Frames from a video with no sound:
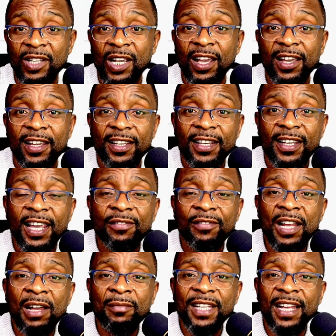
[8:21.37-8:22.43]
He
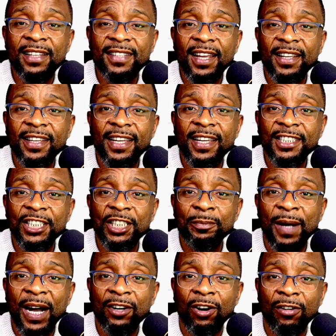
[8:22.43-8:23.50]
gave them 10 kg
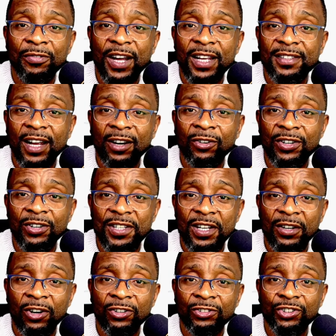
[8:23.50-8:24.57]
bag of rice across the
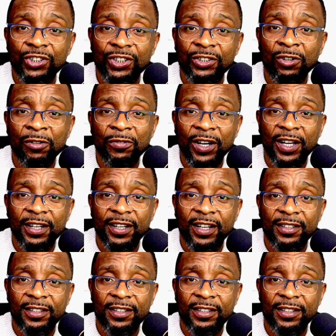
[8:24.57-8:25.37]
country. Don't forget that.